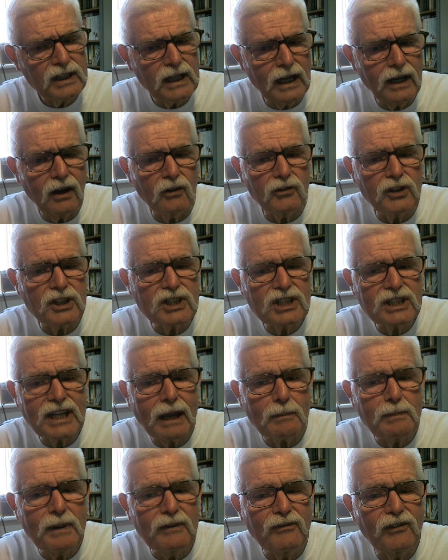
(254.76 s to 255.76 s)
yeah, on
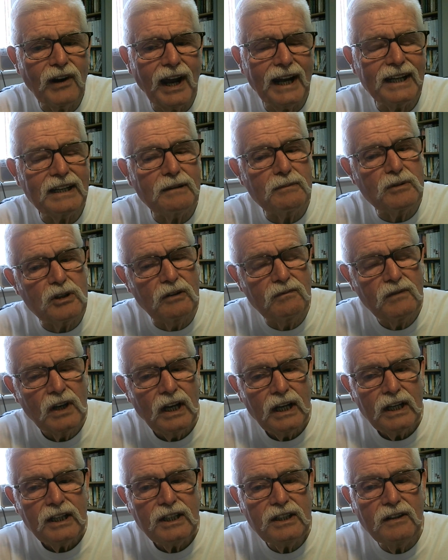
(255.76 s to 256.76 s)
this Happy Friday,
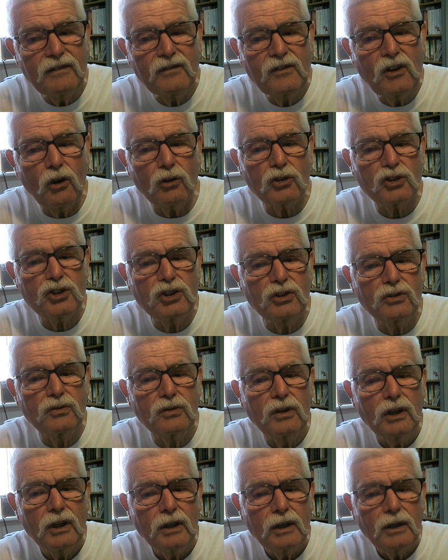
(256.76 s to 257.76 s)
you've, you've got
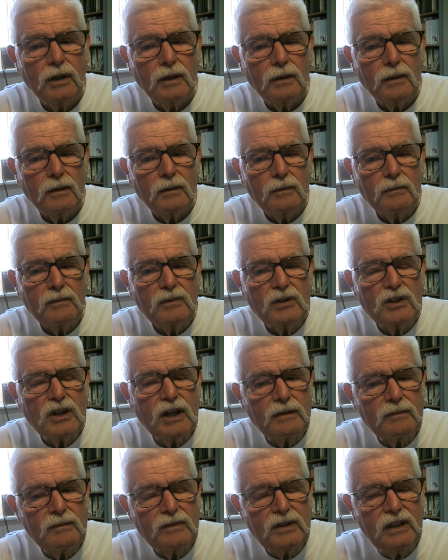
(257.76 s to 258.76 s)
to
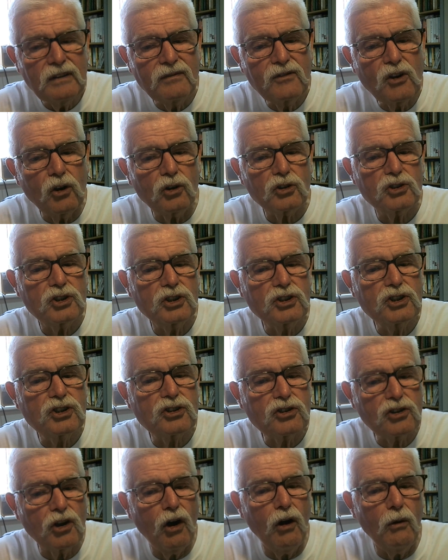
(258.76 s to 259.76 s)
you've got to
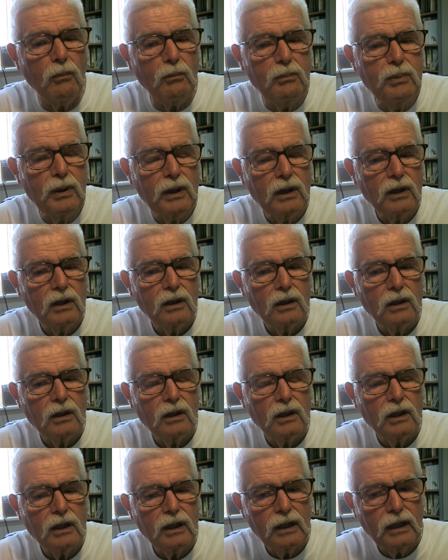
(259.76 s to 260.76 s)
stop
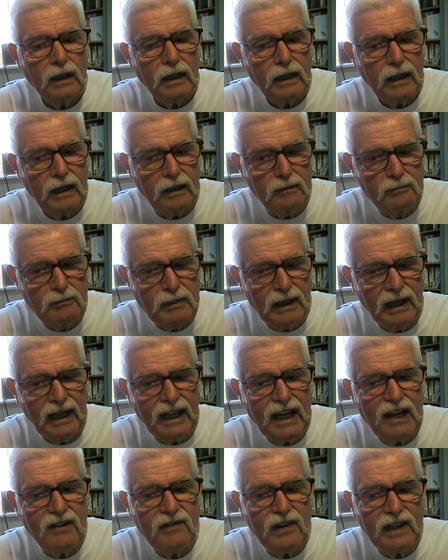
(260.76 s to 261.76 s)
and
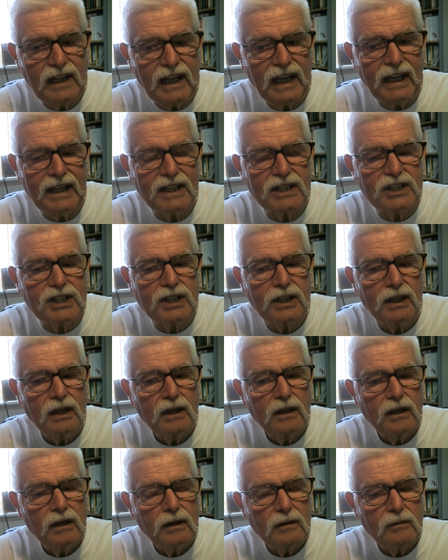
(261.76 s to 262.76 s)
believe in it
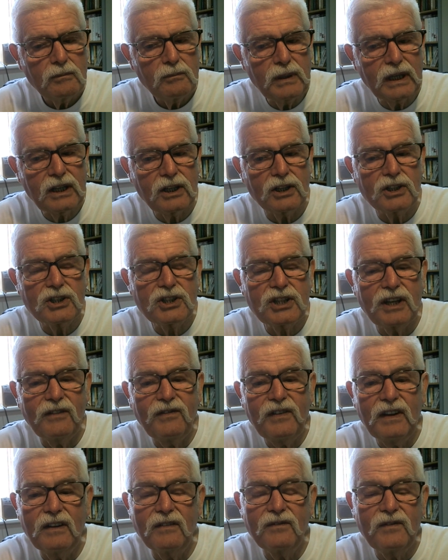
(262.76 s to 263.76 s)
because
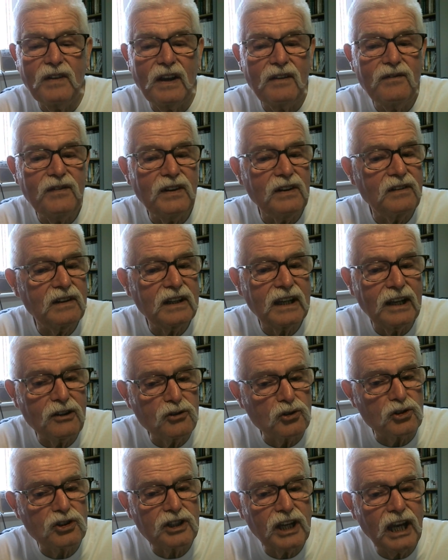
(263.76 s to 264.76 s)
if you if you
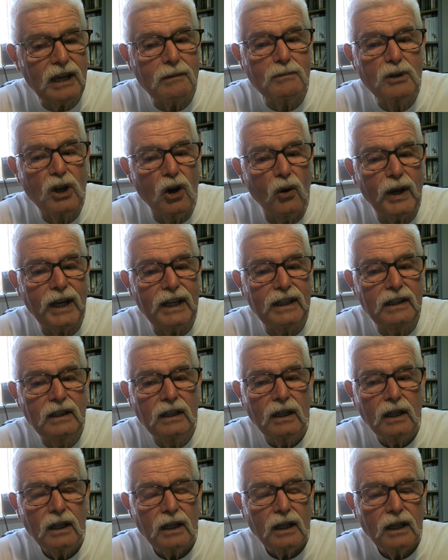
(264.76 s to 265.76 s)
just keep
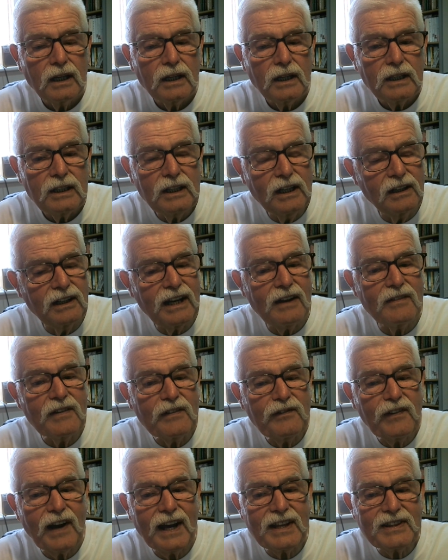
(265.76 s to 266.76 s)
going, you'll
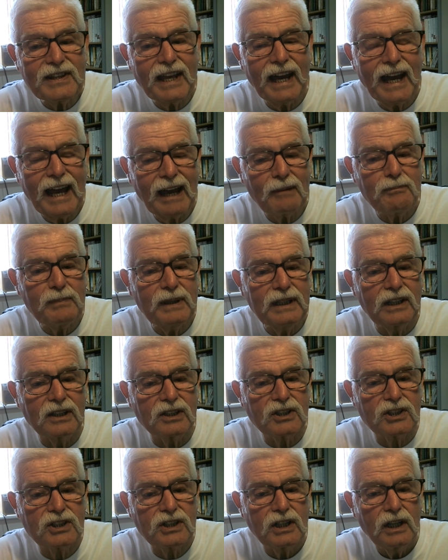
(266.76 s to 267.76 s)
never find that
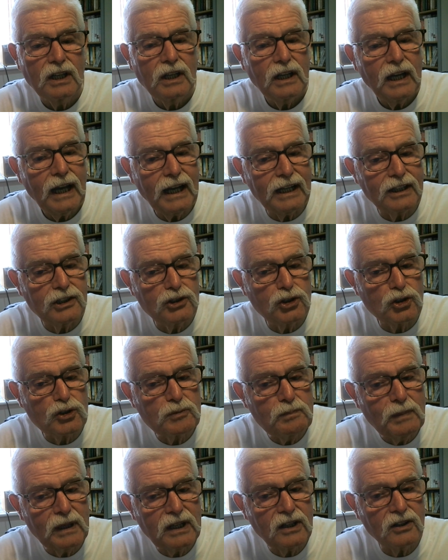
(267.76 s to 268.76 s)
happiness. And
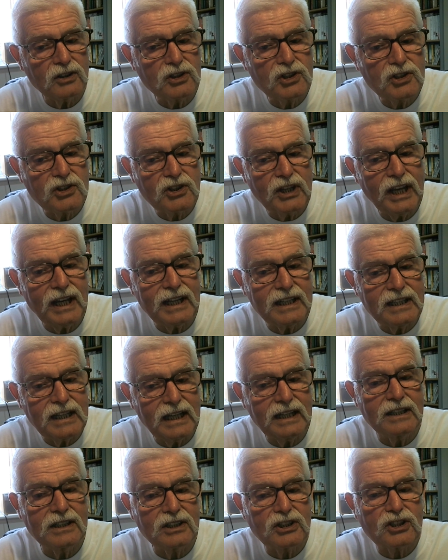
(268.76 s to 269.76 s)
just because they
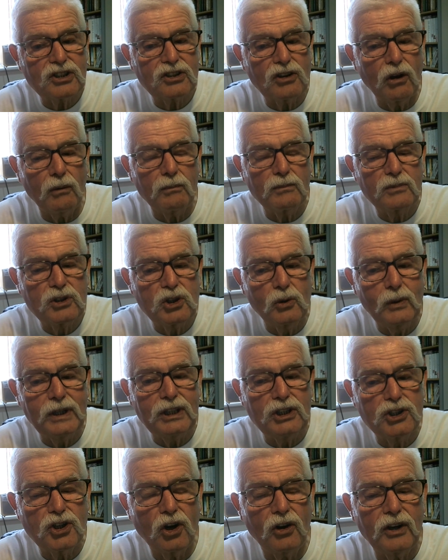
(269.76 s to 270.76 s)
didn't stop
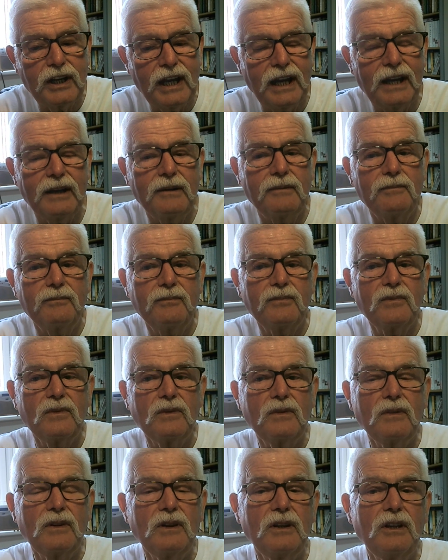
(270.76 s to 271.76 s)
to enjoy it,
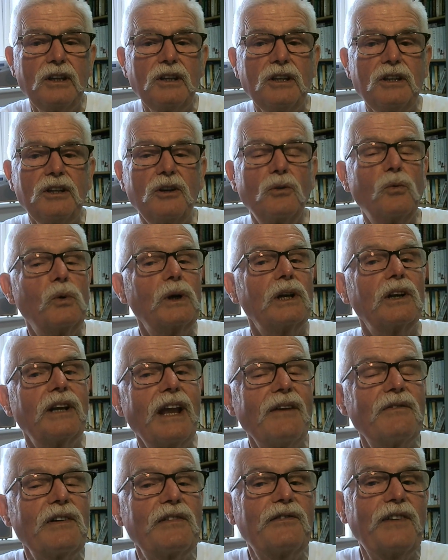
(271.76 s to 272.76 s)
you
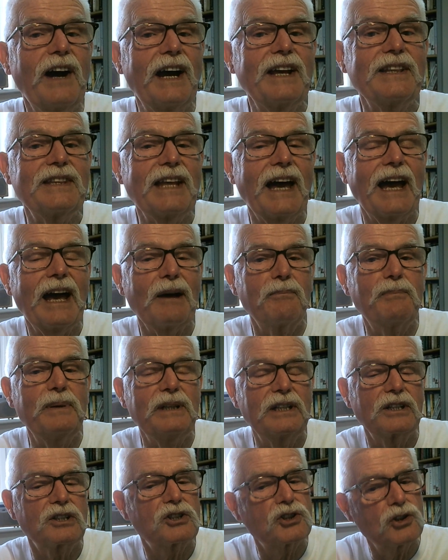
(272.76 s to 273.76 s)
will never find that
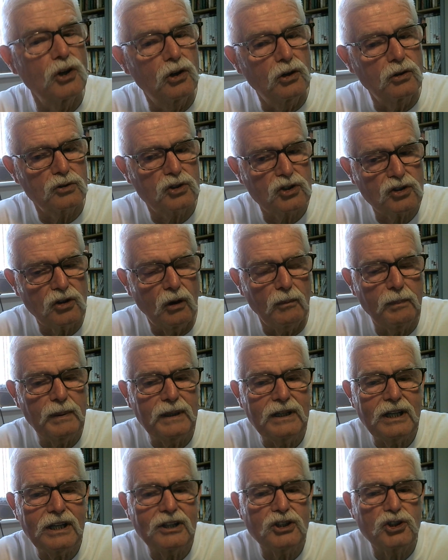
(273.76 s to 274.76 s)
happiness. So
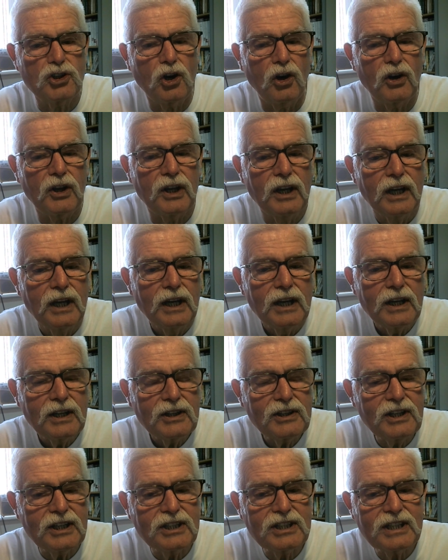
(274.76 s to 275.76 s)
stop and enjoy
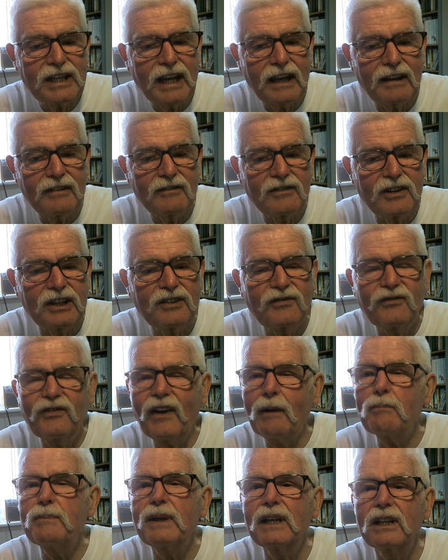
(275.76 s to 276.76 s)
this this
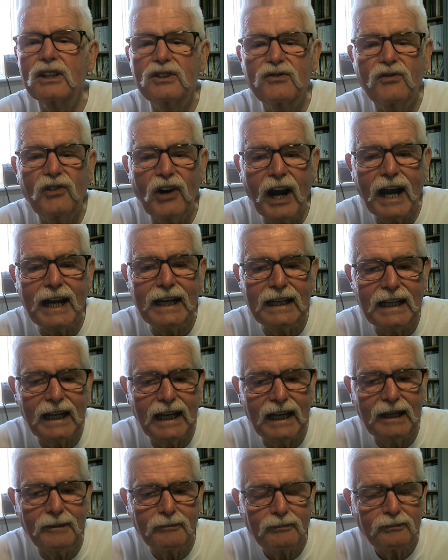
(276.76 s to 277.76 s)
fabulous
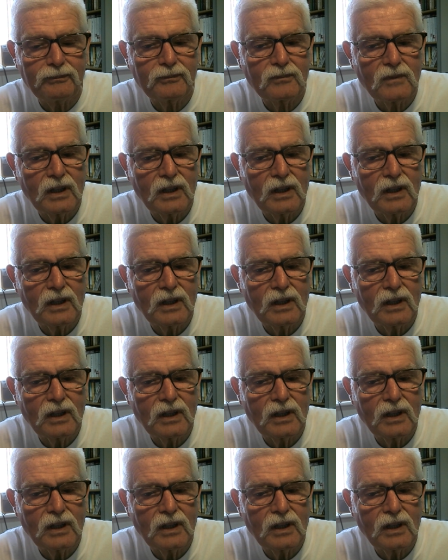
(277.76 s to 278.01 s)
Friday.